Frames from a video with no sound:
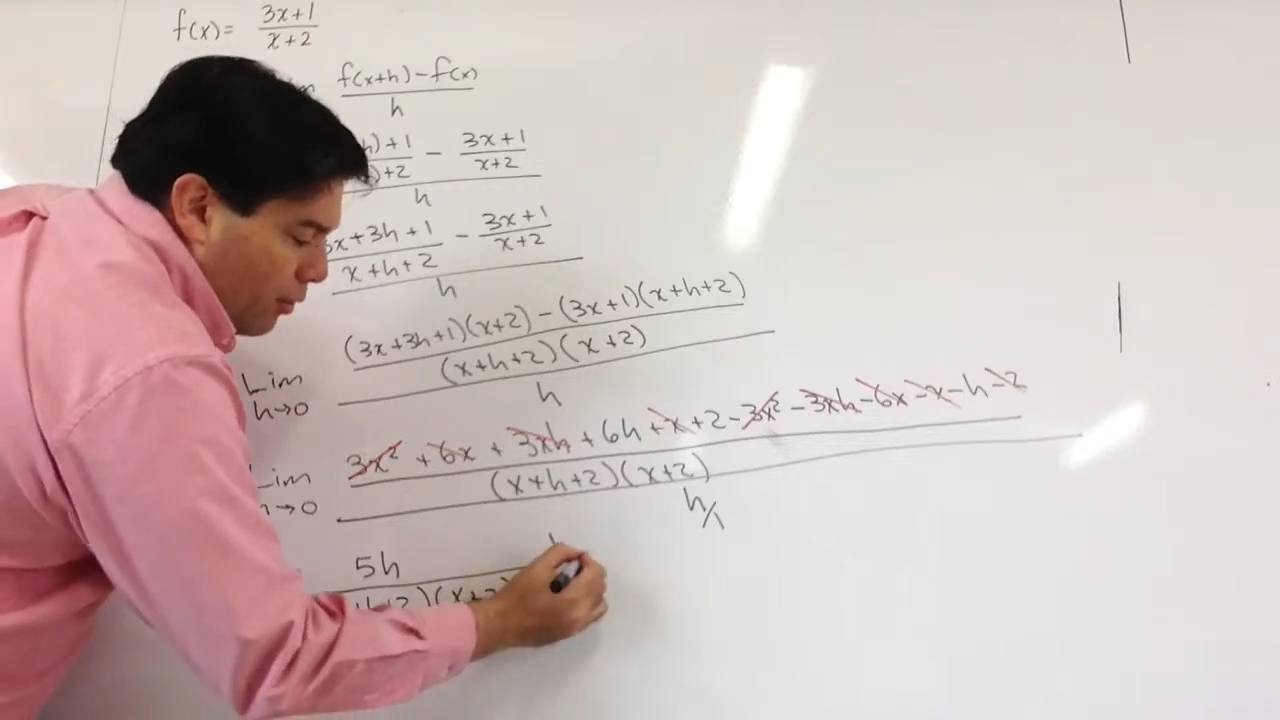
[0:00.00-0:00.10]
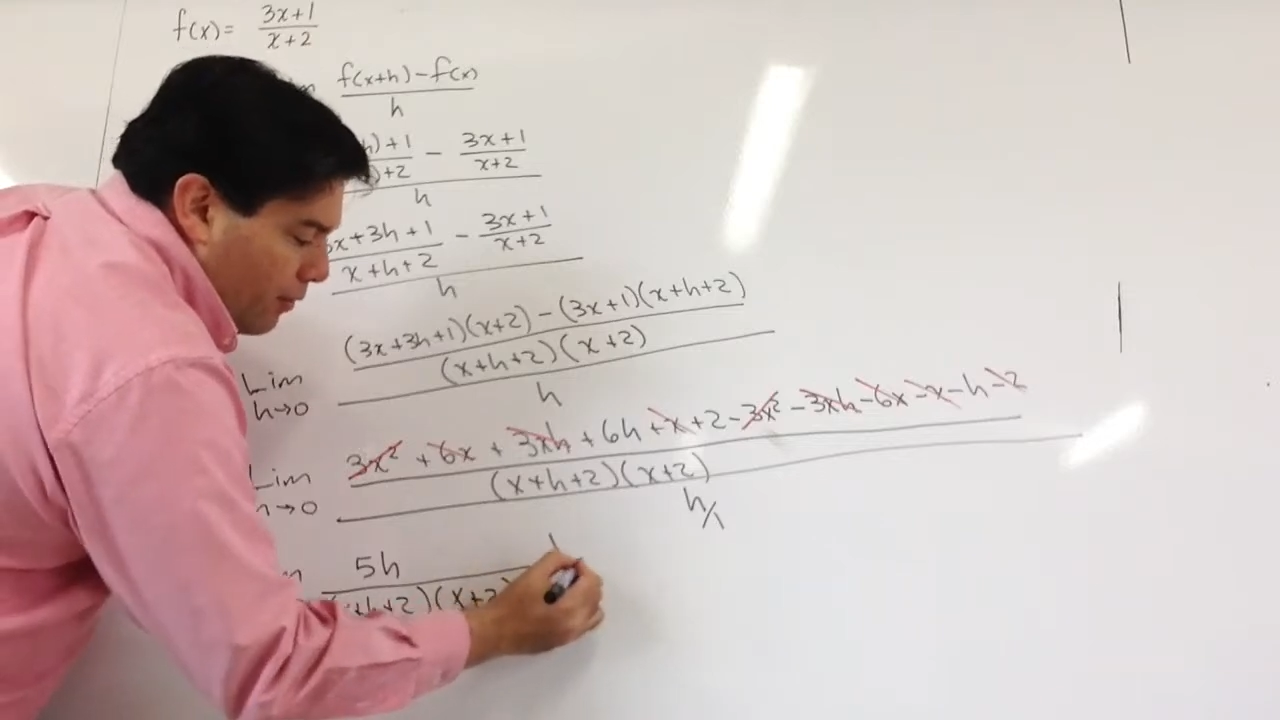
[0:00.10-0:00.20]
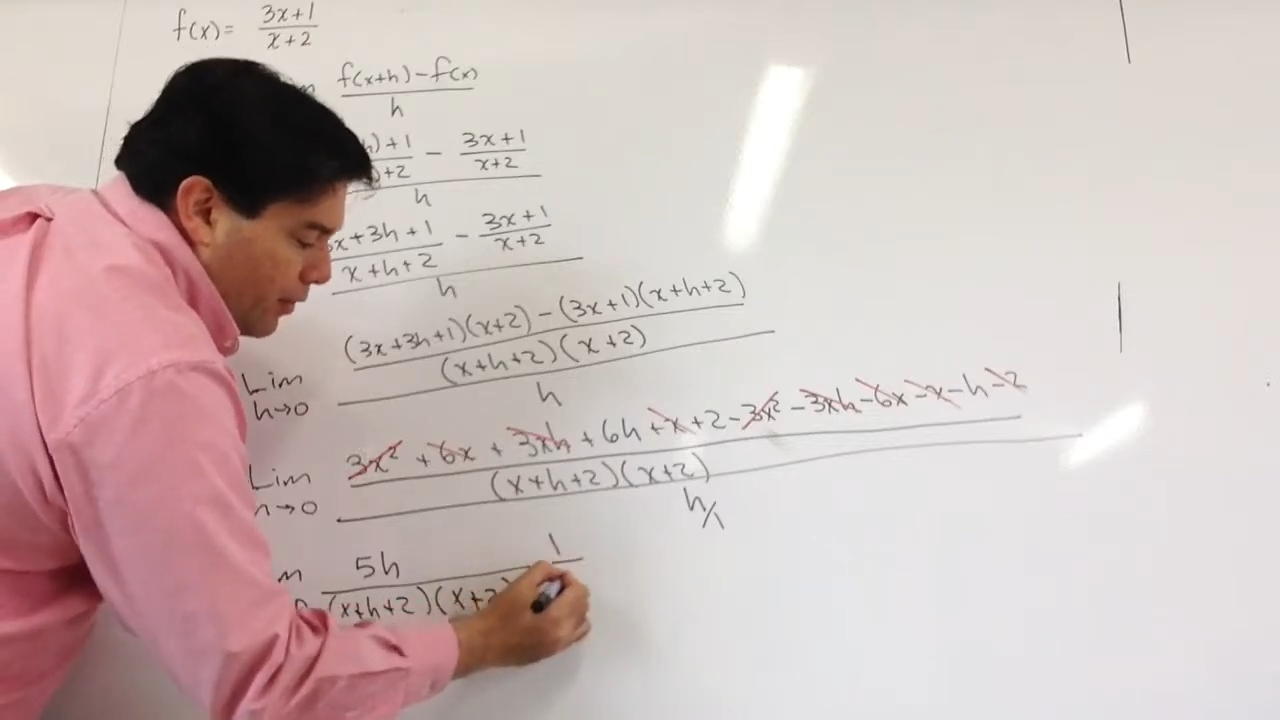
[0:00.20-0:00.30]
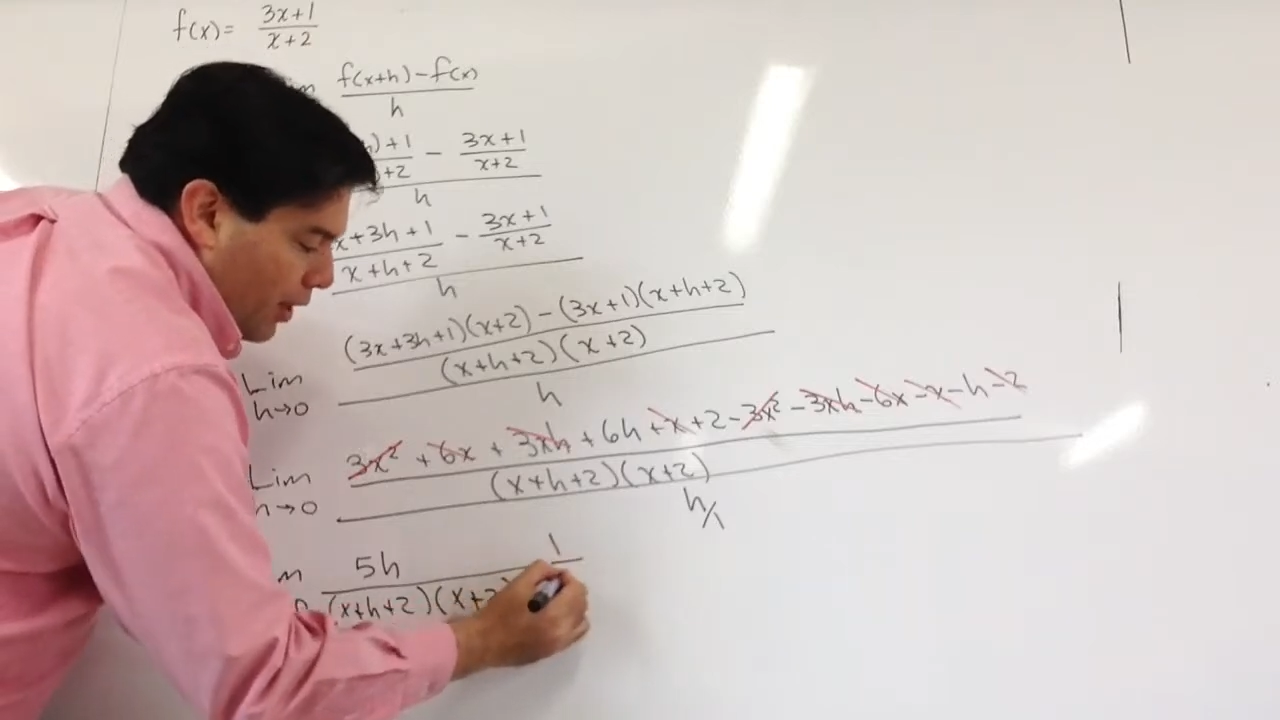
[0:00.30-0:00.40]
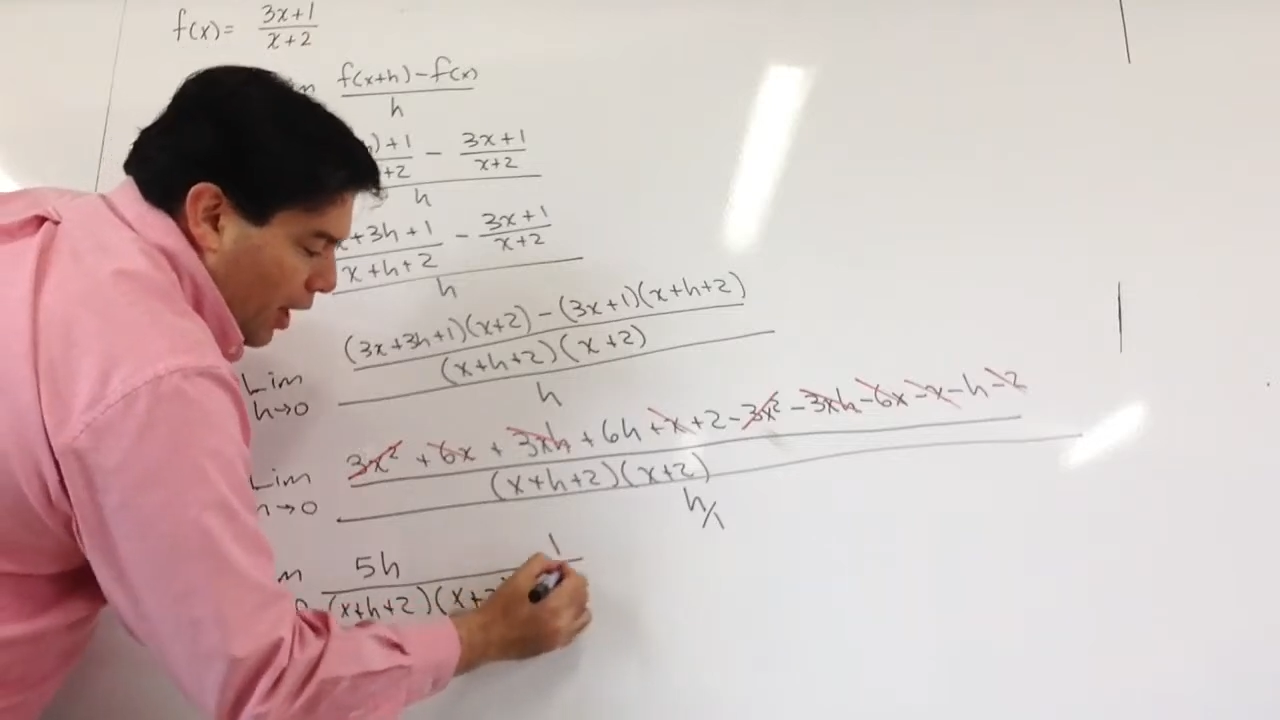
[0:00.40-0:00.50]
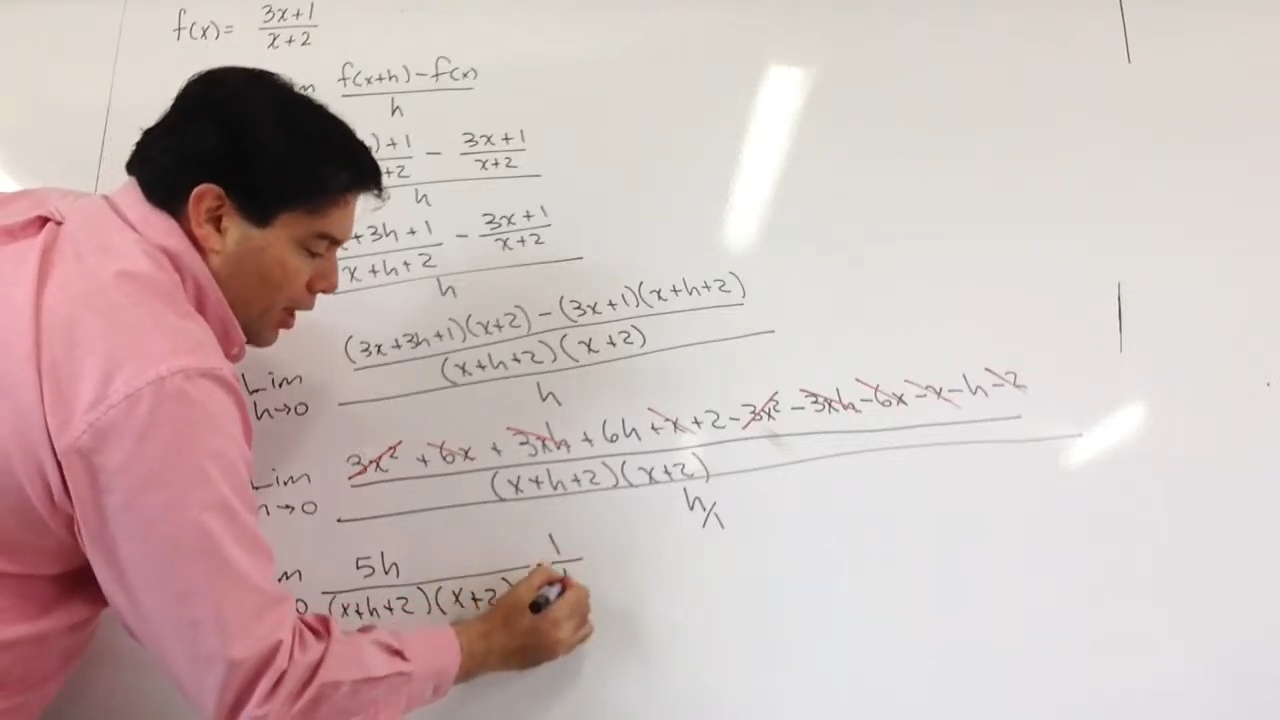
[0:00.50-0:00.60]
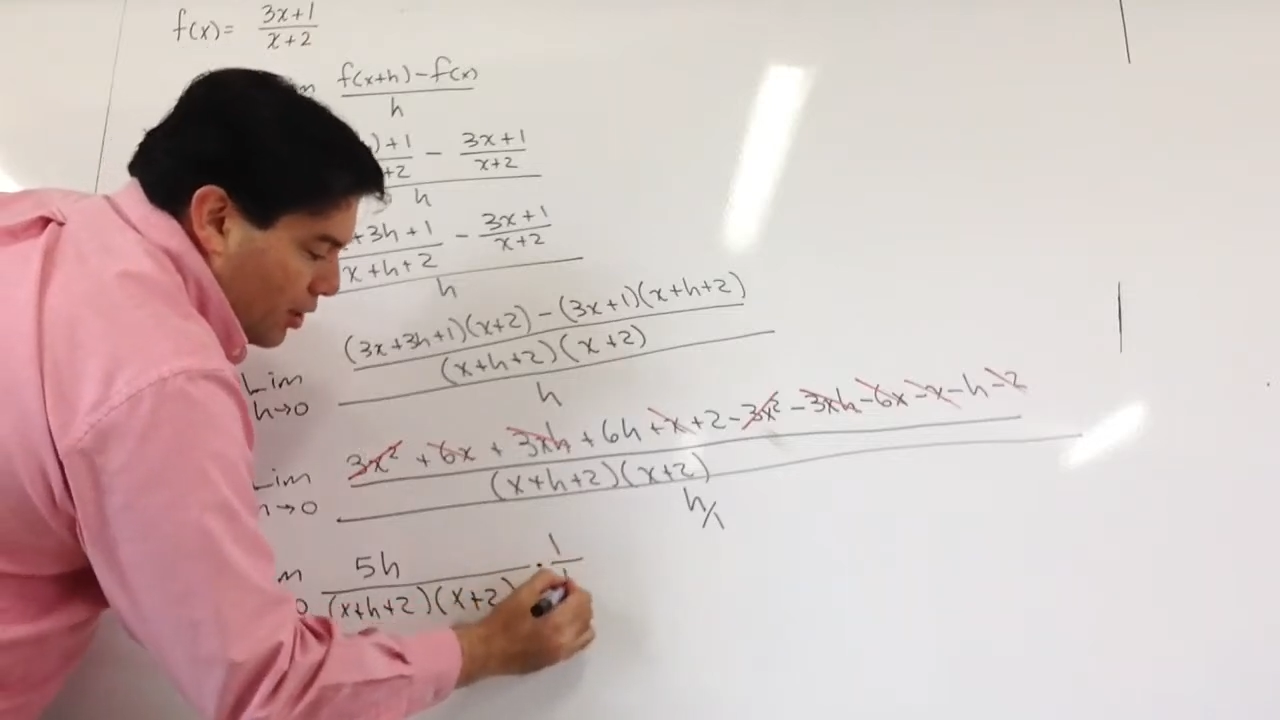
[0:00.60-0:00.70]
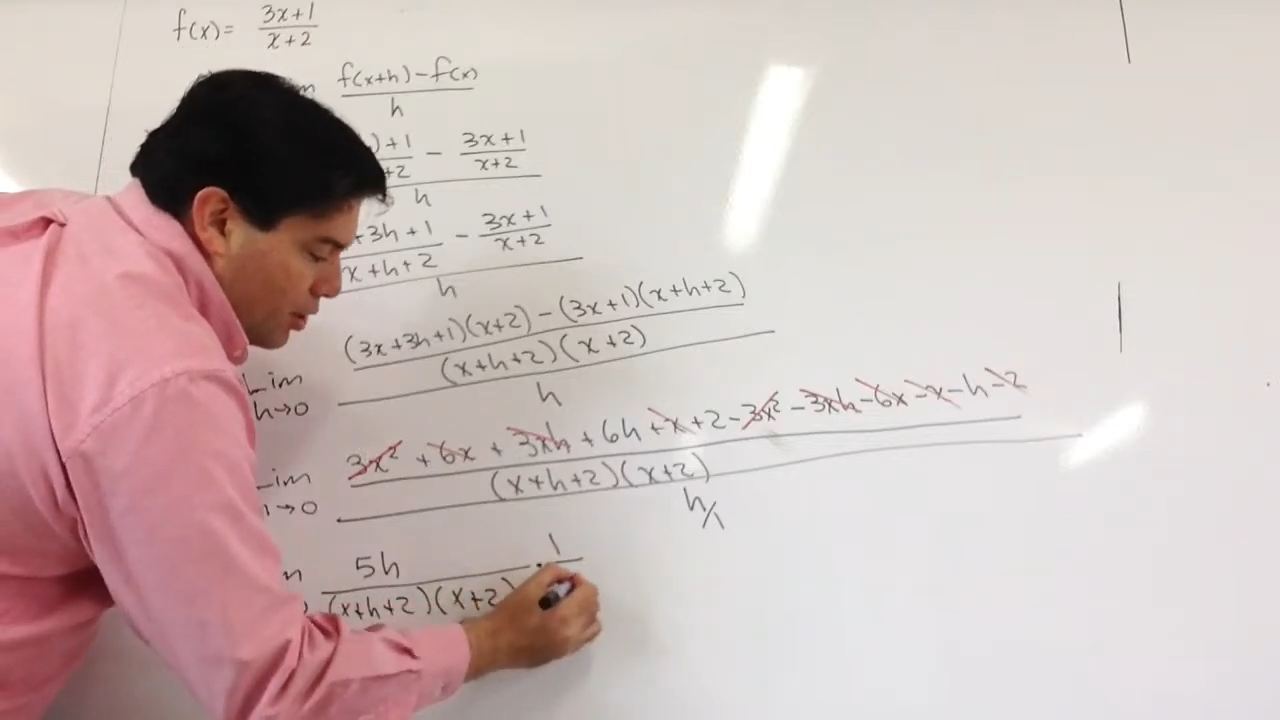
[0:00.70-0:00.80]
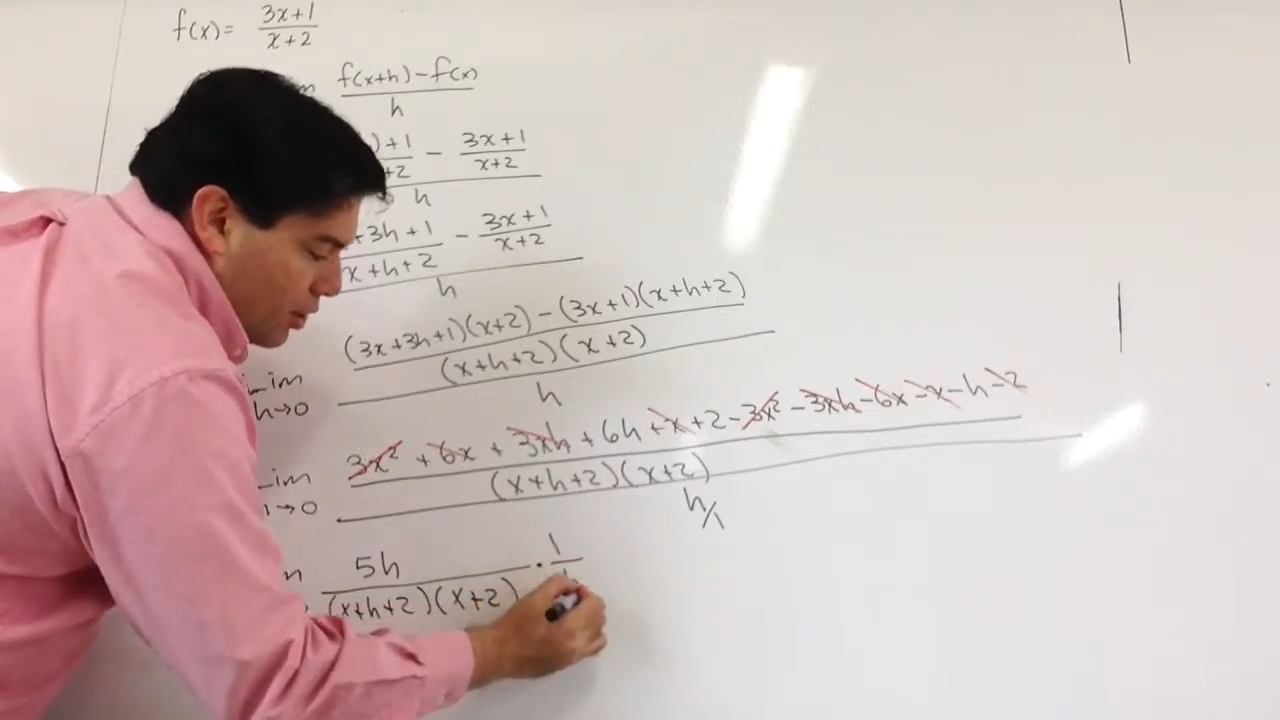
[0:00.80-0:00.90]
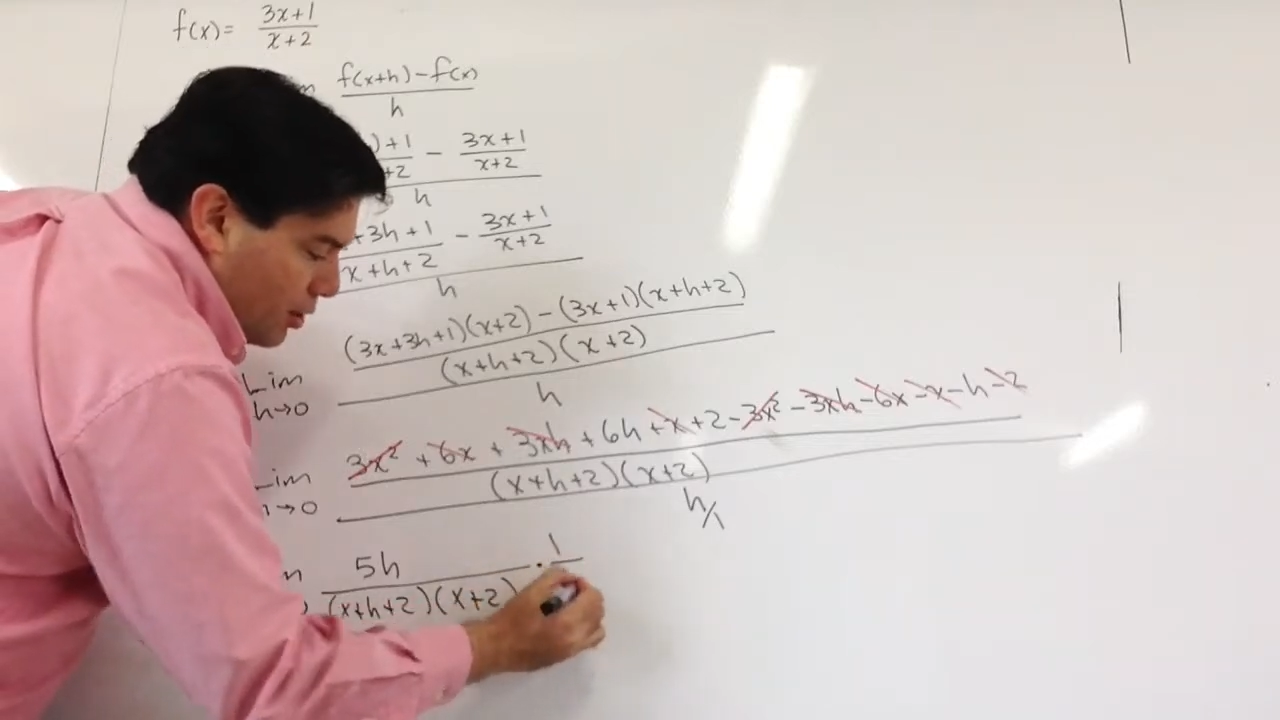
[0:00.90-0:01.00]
over h.